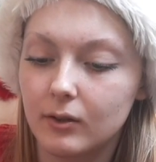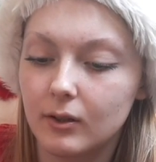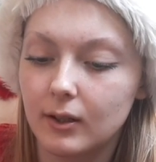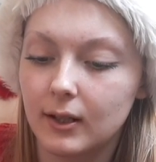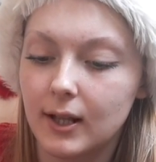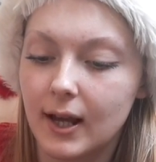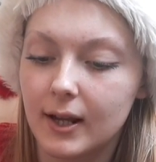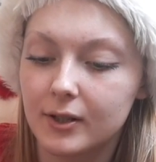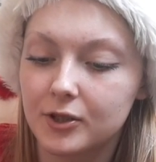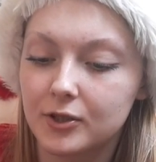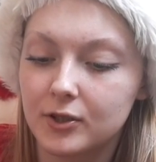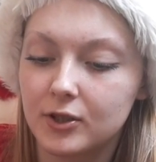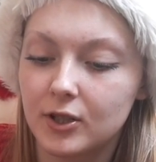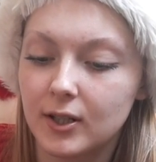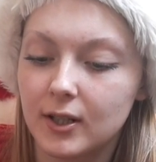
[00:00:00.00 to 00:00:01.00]
Lash
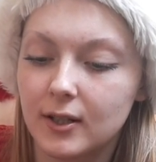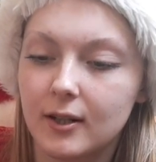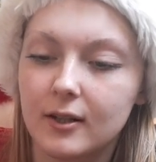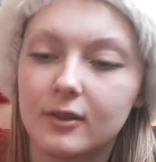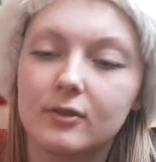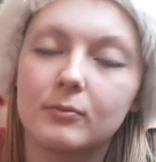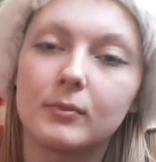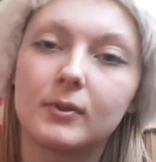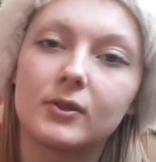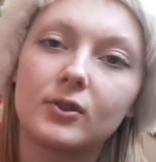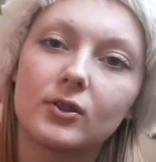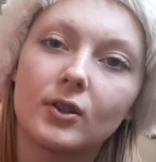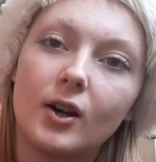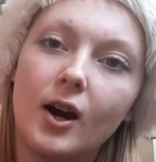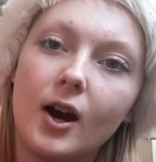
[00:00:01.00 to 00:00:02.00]
Genius
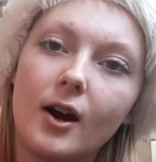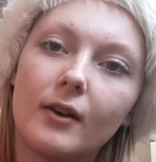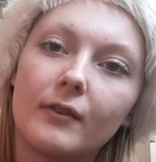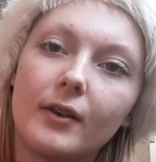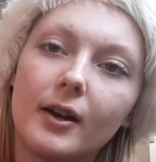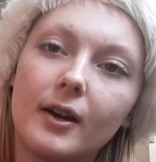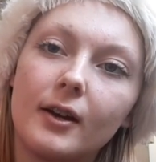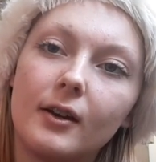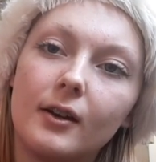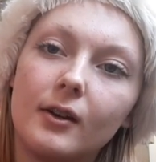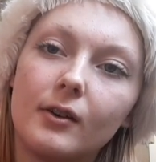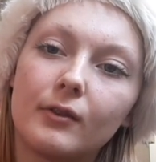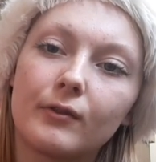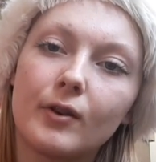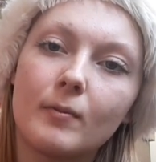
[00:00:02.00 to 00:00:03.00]
mascara
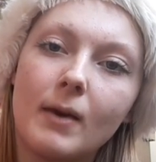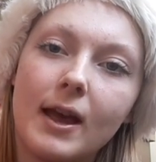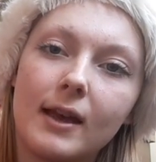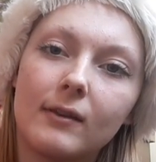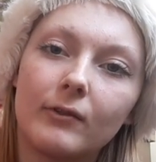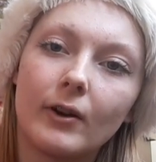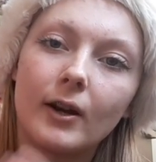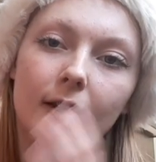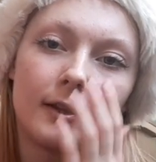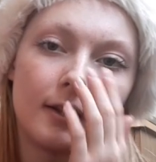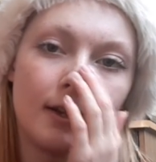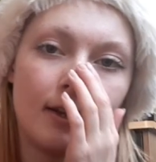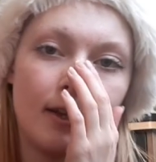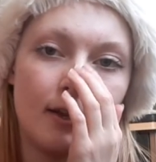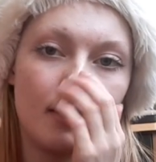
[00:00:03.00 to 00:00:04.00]
from Avon,
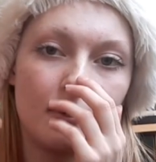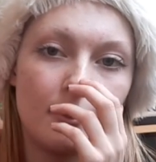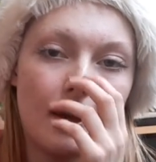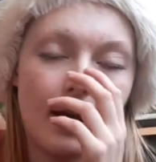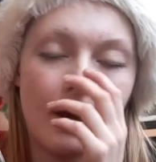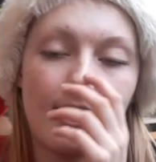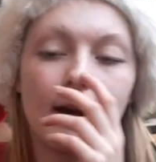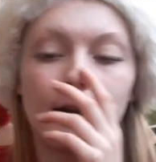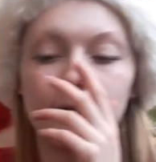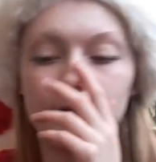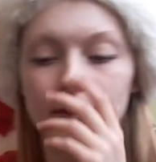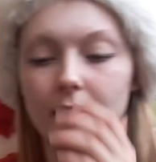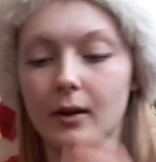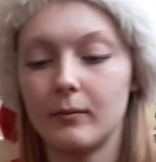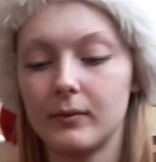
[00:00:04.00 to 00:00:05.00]

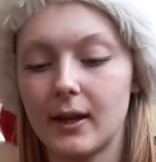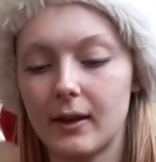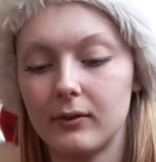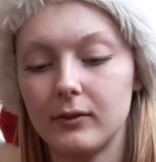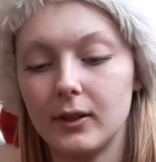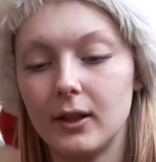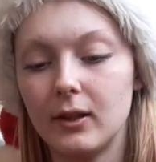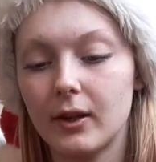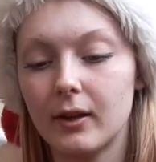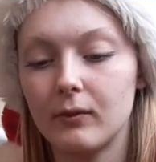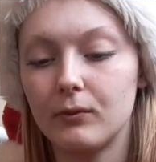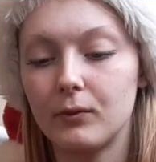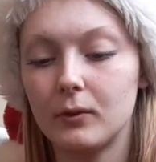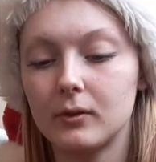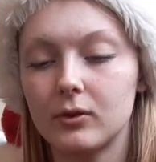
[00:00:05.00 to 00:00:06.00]
and I'm definitely looking
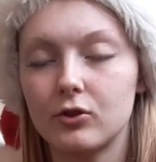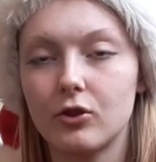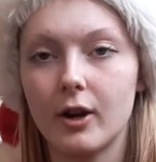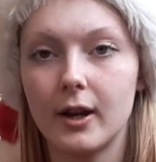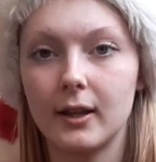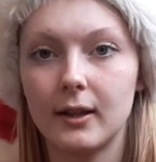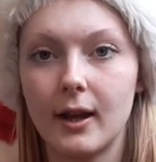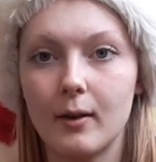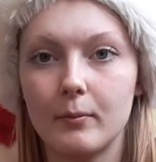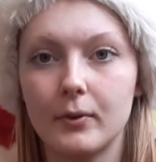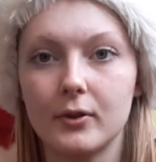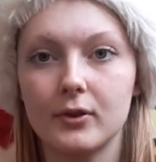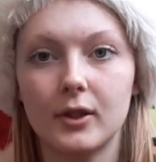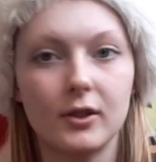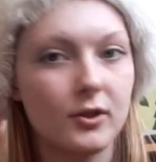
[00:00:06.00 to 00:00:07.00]
forward to trying that,
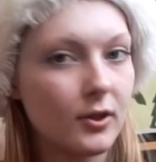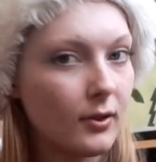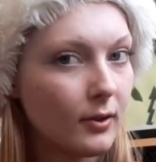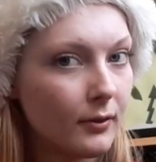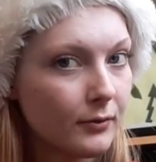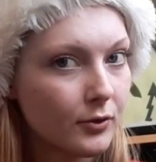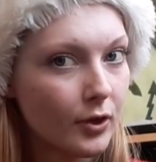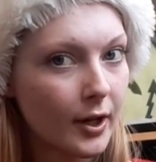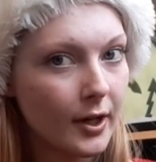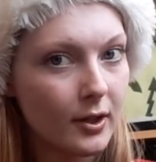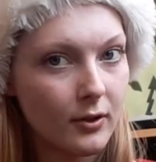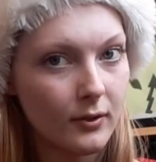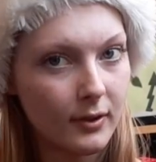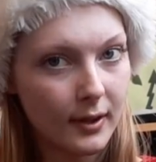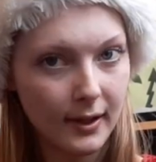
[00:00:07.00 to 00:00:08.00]
because I do love trying
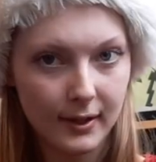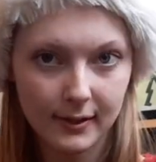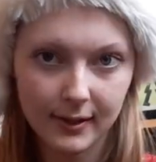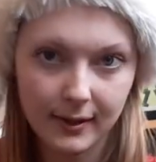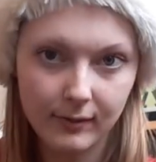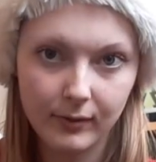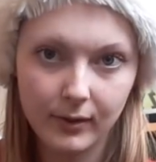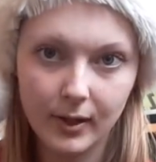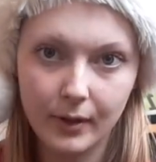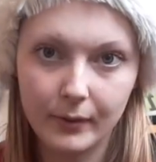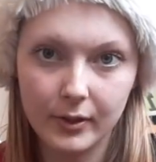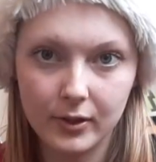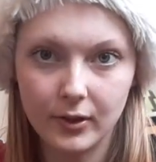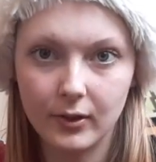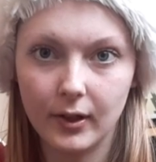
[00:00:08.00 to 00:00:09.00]
new things. Even though I
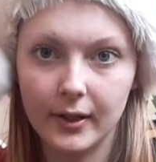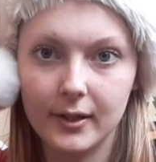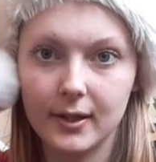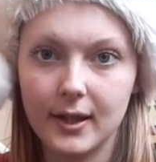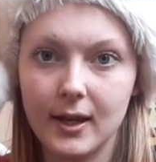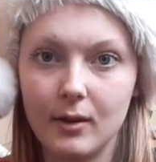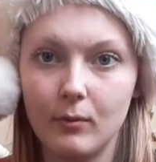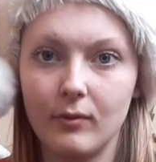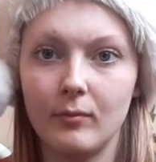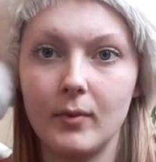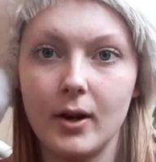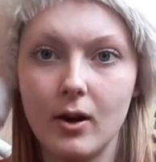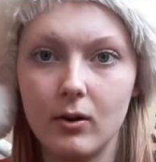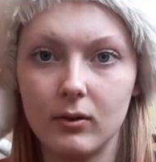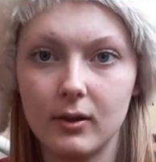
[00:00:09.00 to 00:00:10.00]
do like to keep with my
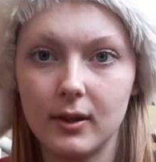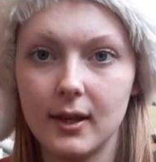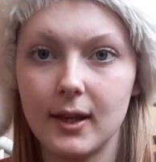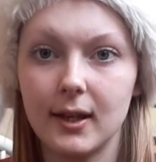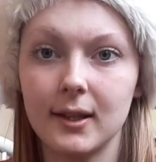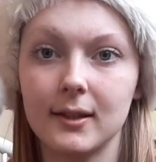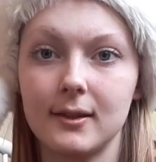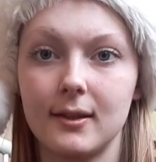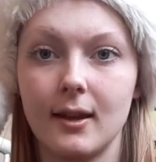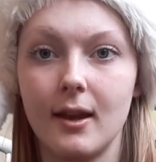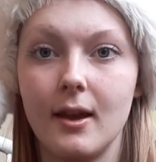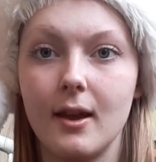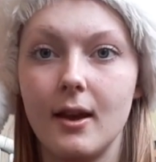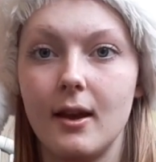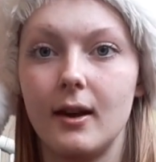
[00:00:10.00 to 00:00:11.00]
old things,
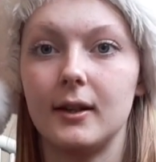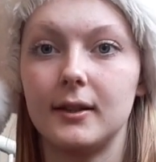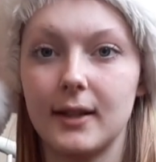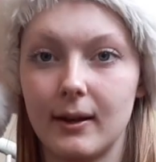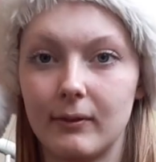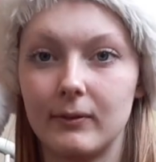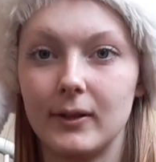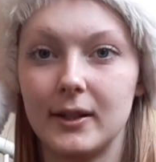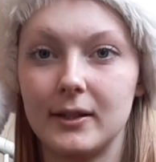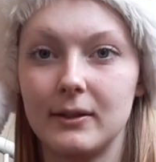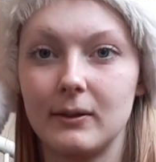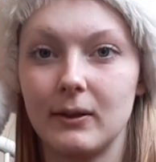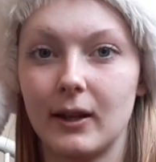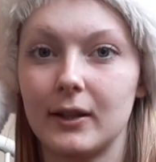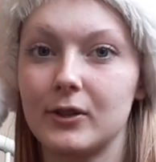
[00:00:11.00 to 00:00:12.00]
I definitely do
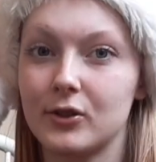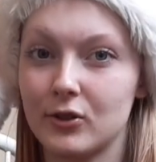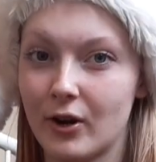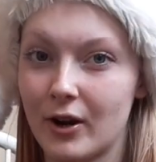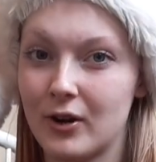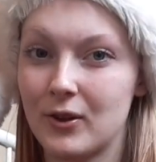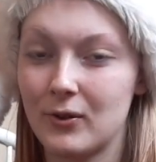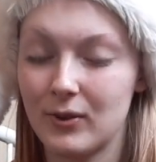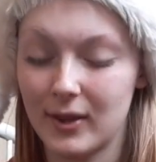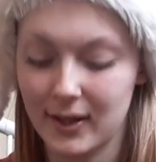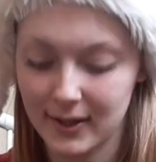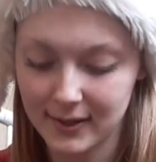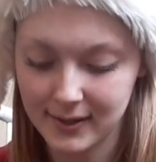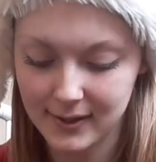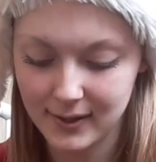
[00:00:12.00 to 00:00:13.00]
like to try new
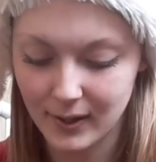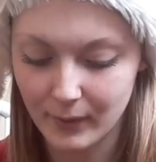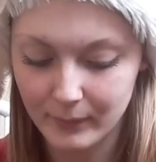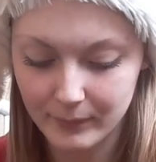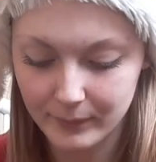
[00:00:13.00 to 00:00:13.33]
things. So,